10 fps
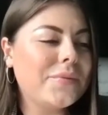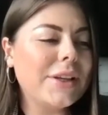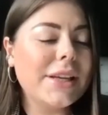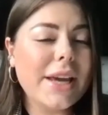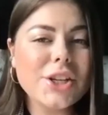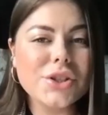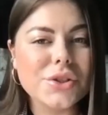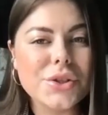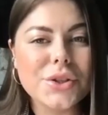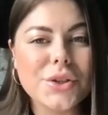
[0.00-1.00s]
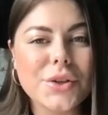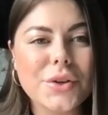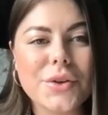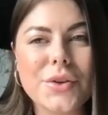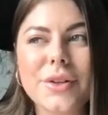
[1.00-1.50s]
engaging
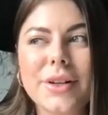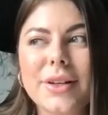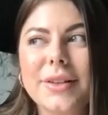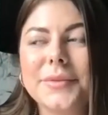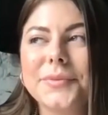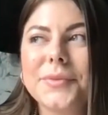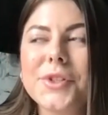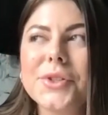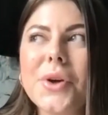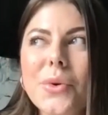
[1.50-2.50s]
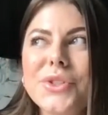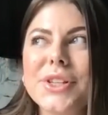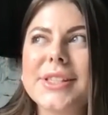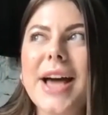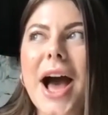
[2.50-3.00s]
to
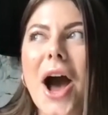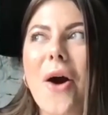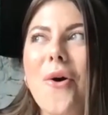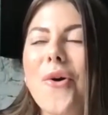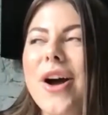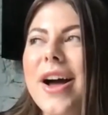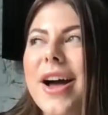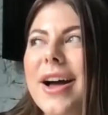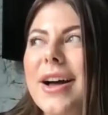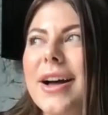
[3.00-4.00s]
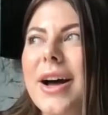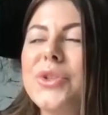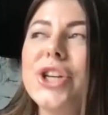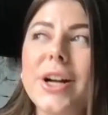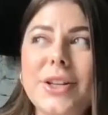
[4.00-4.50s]
notice how
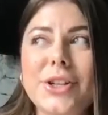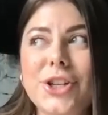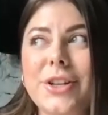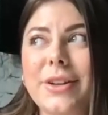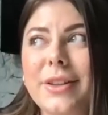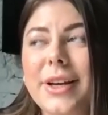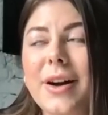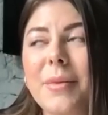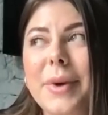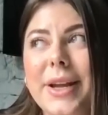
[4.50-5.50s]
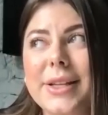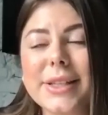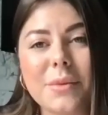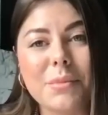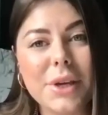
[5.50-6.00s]
challenging the campaigns
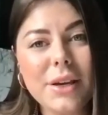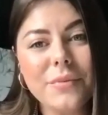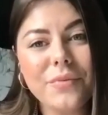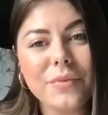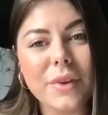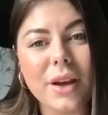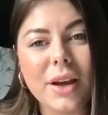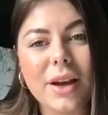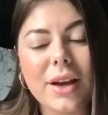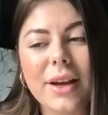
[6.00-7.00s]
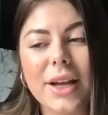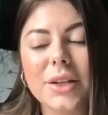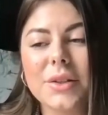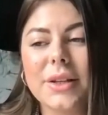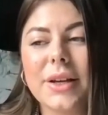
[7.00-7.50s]
can be.
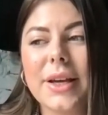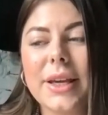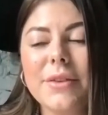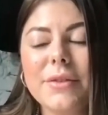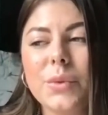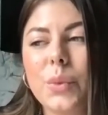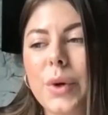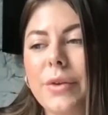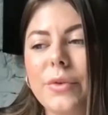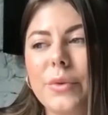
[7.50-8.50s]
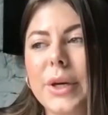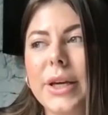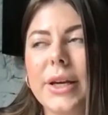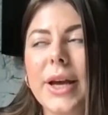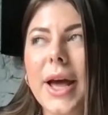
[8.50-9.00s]
And even if
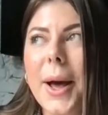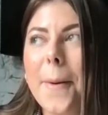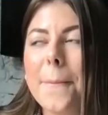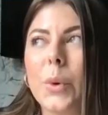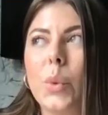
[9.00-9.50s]
we are